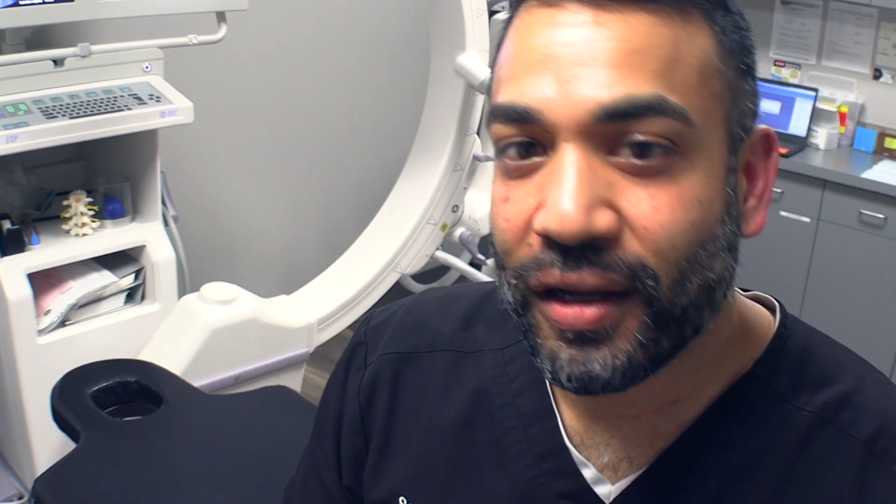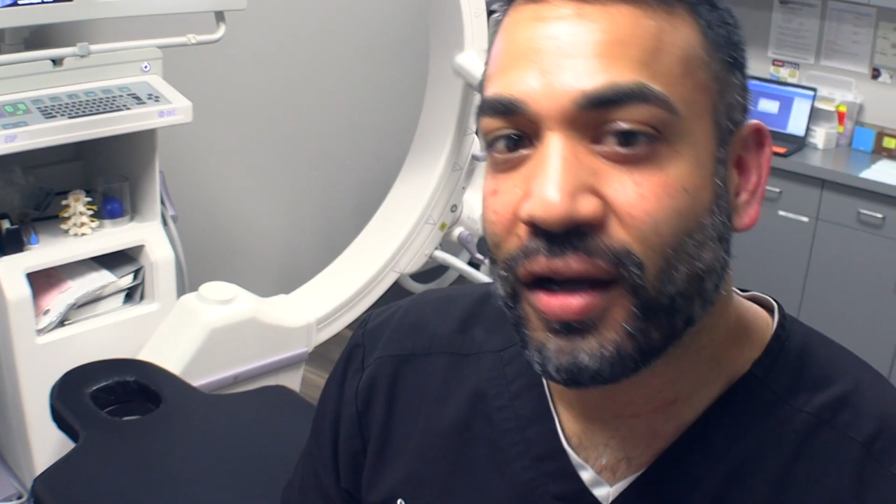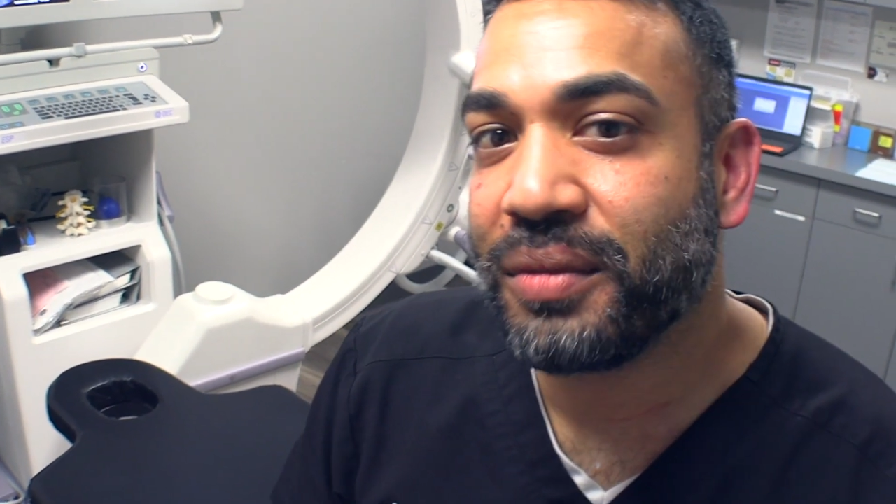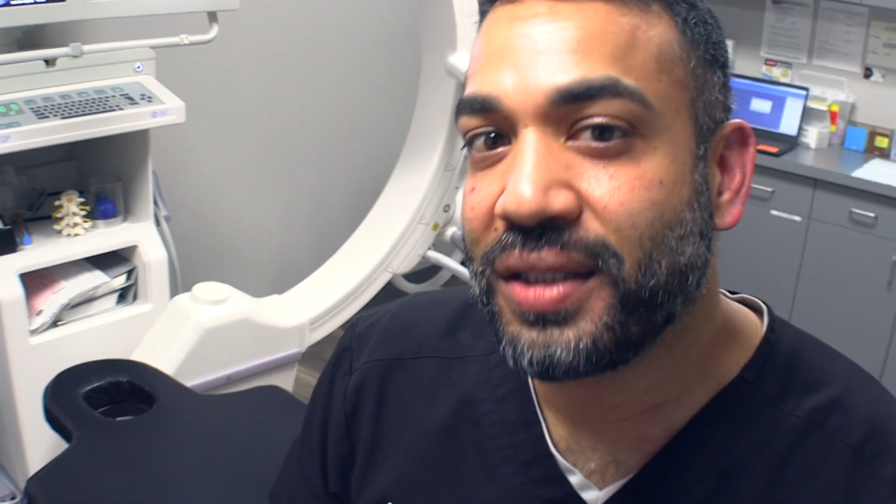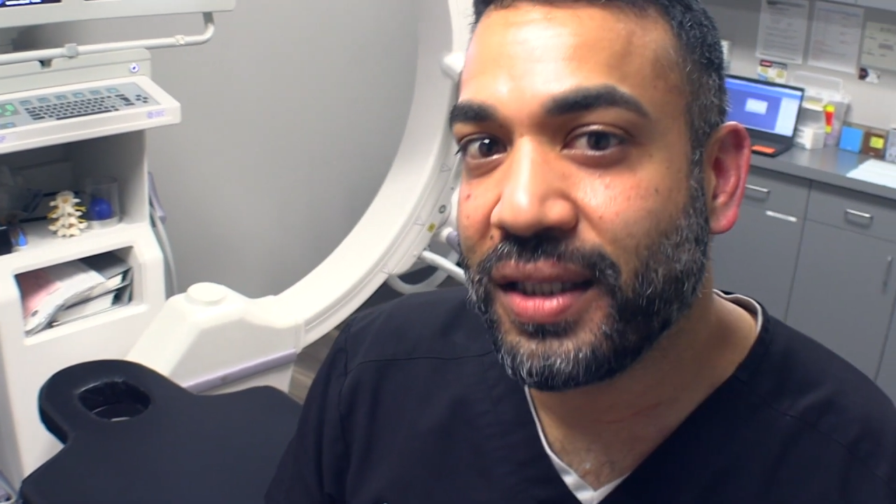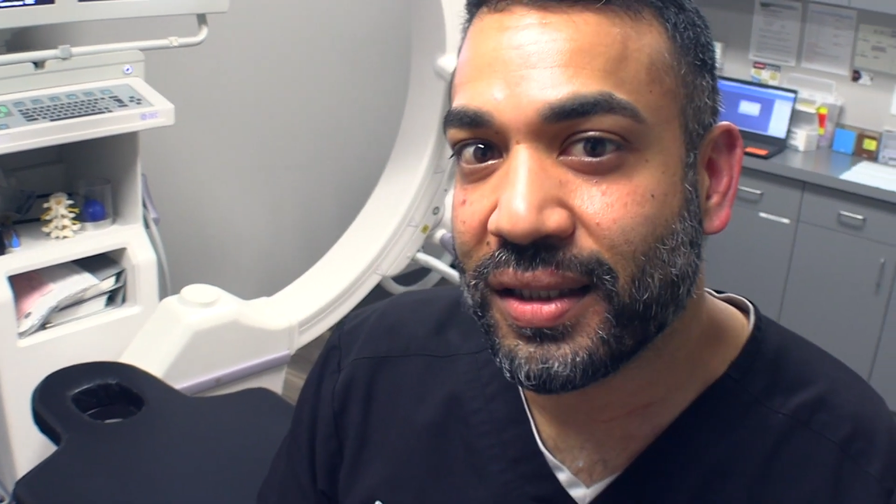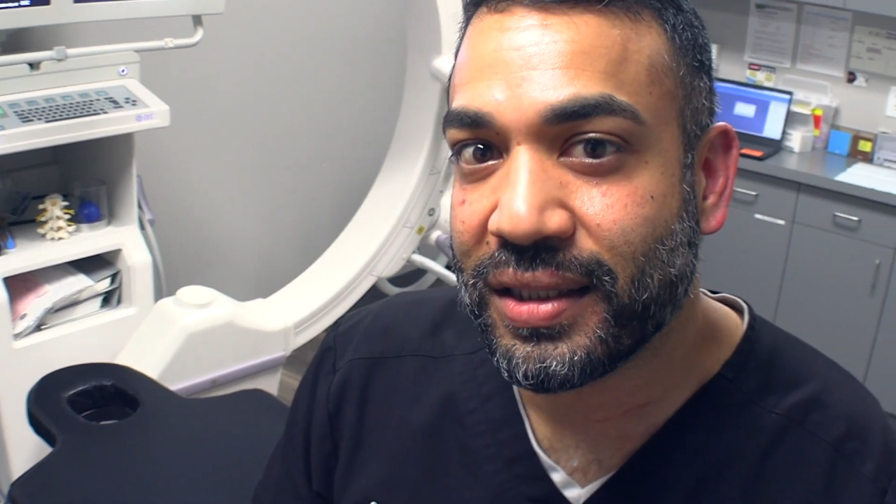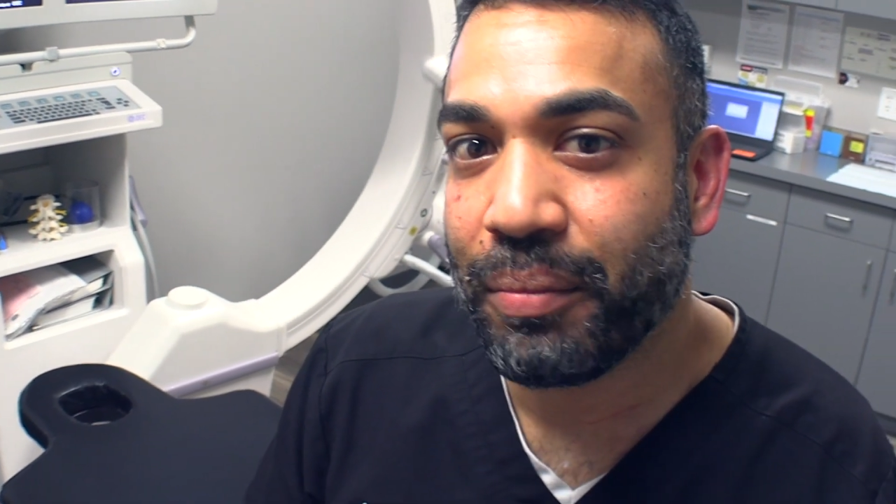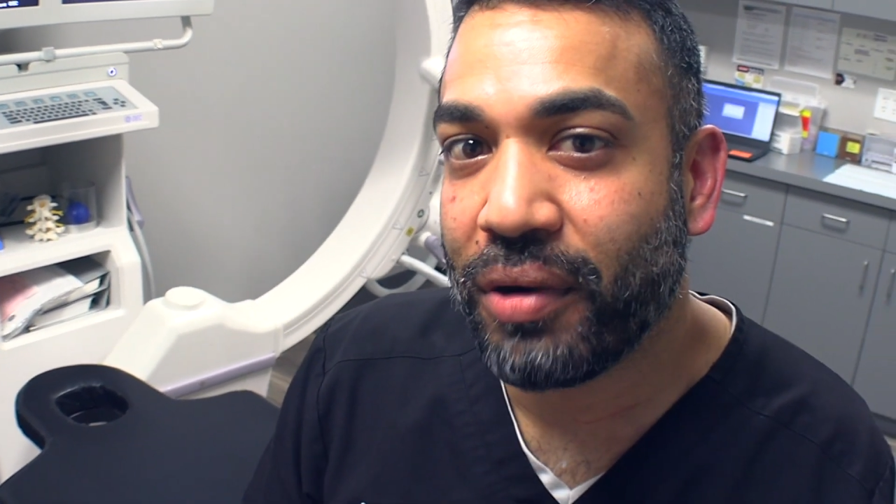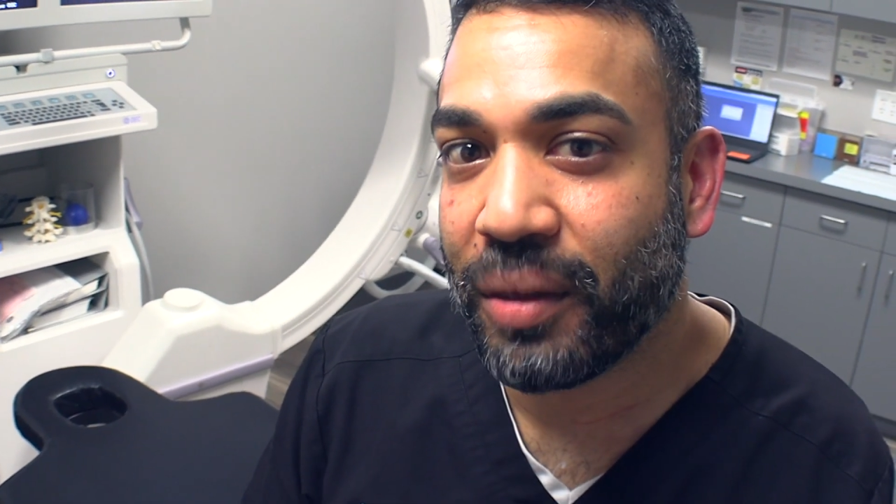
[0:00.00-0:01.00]
come see us
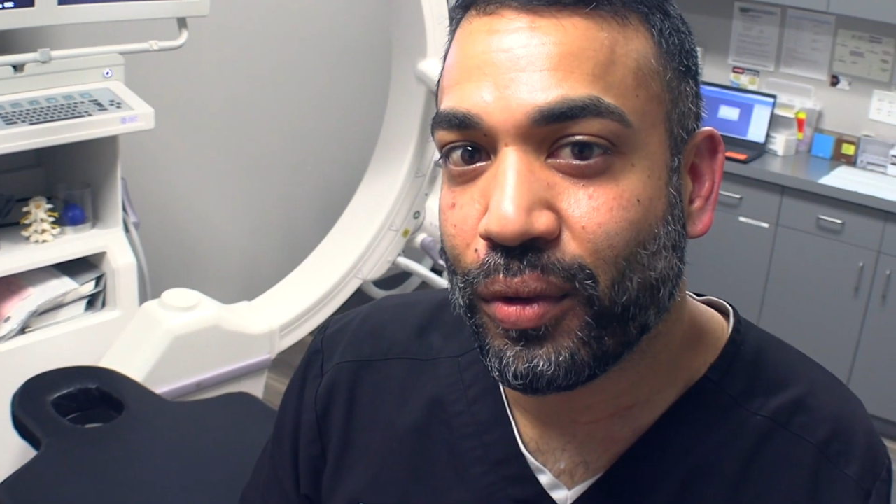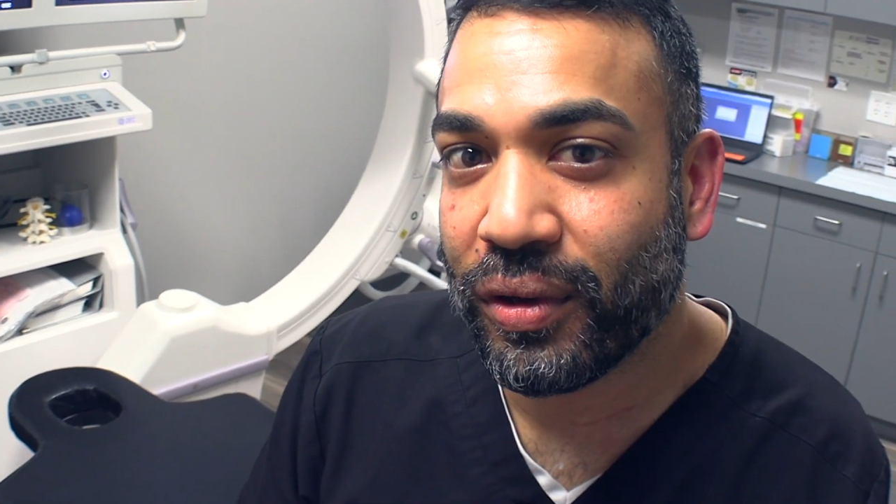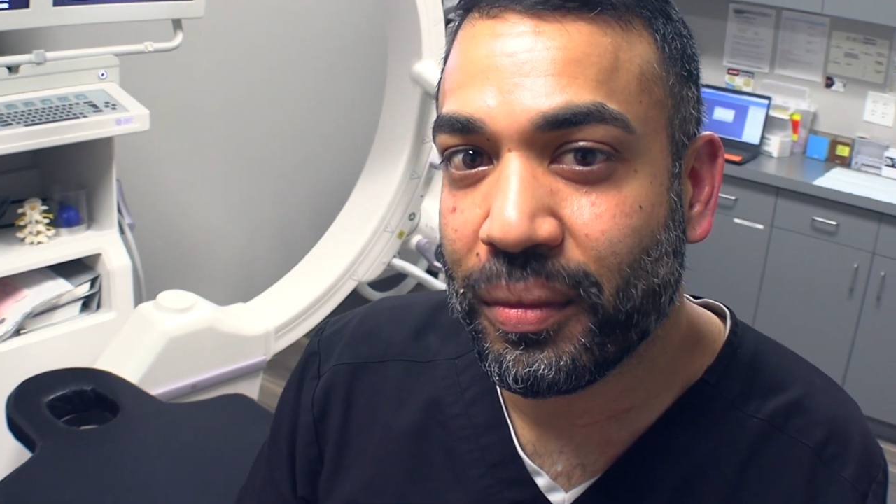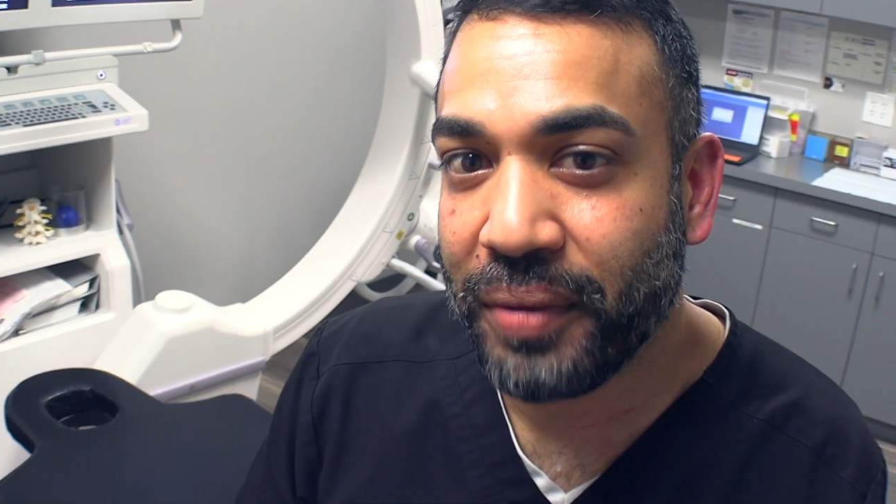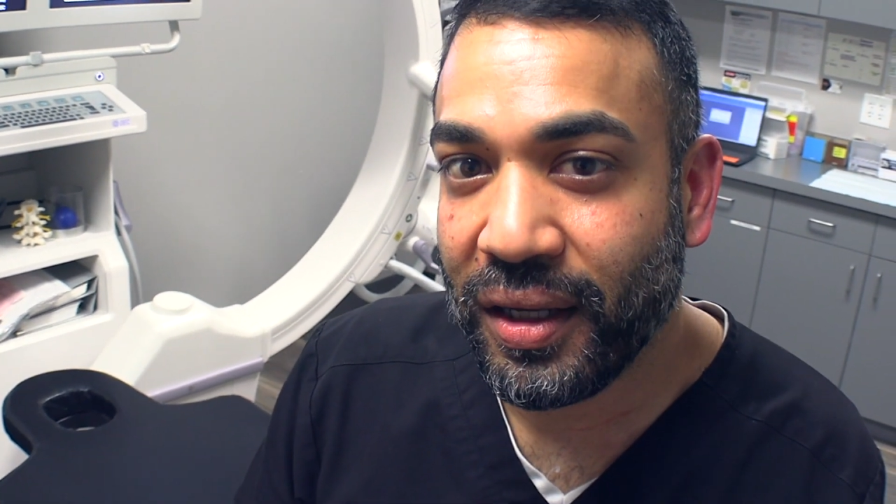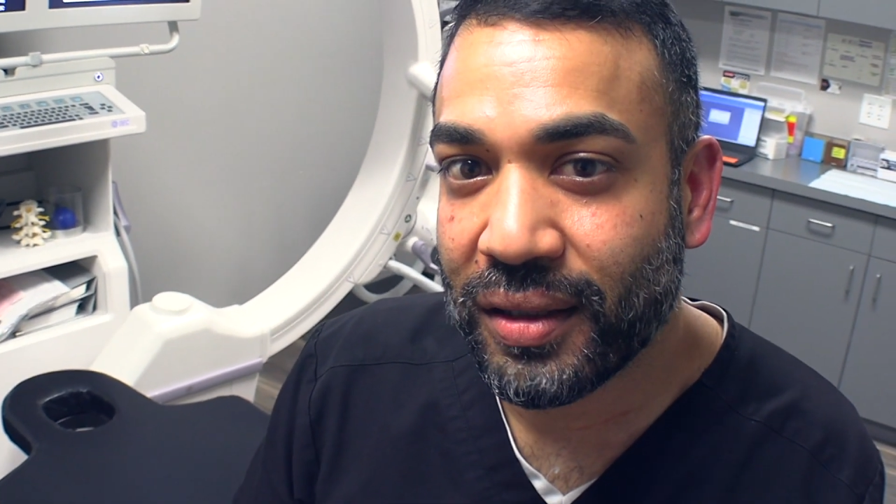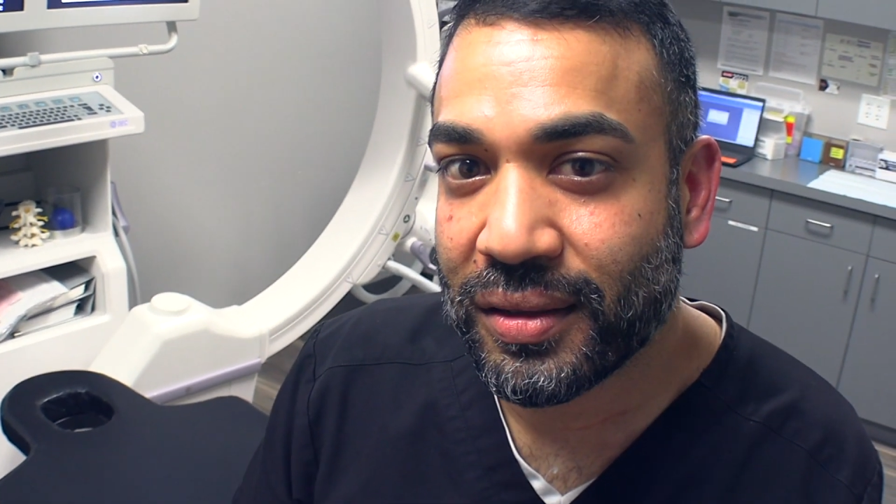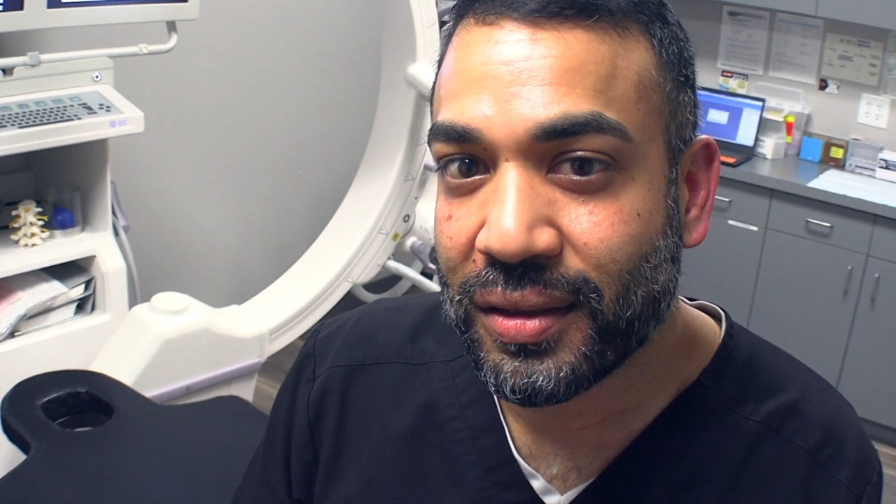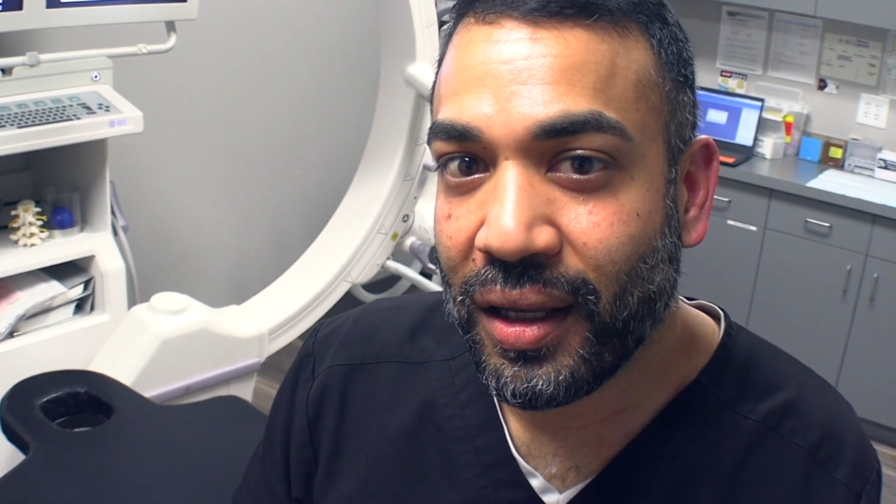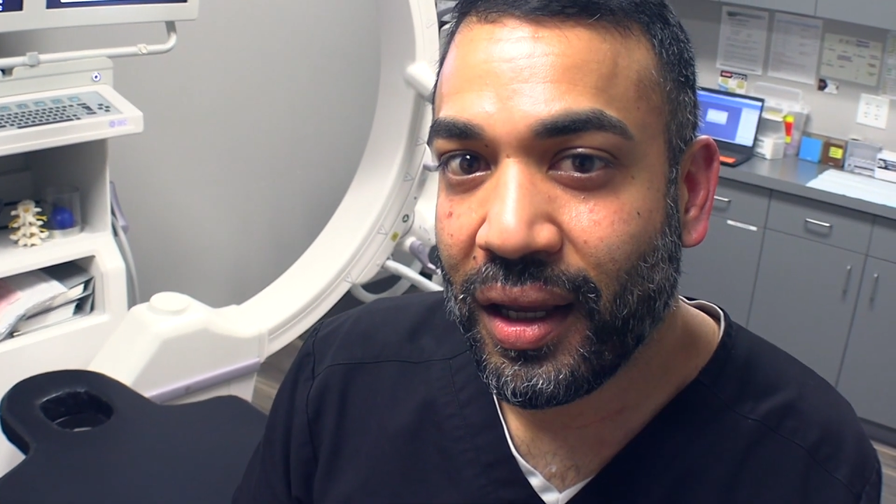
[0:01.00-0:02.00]
at Barbour Orthopaedics